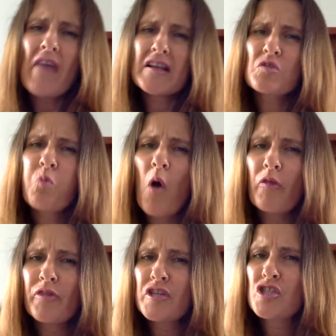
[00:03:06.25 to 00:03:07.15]
that's what
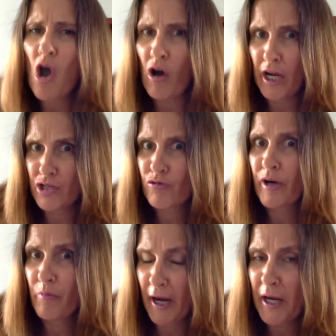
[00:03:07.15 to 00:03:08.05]
the dietary
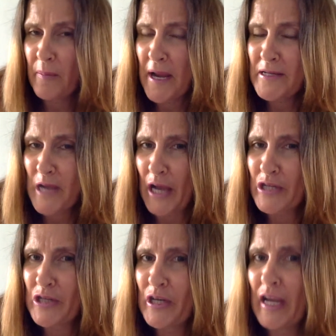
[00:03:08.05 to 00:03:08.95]

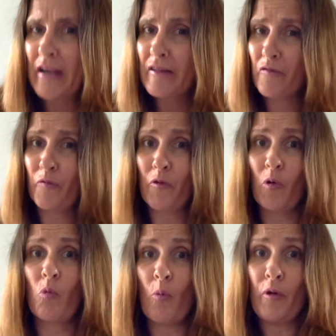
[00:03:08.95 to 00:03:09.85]
recommendation is for a
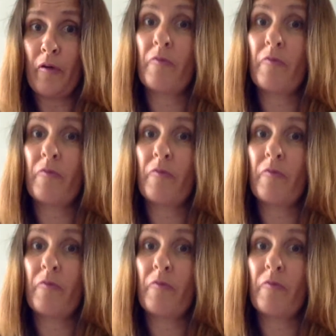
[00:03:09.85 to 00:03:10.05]
woman of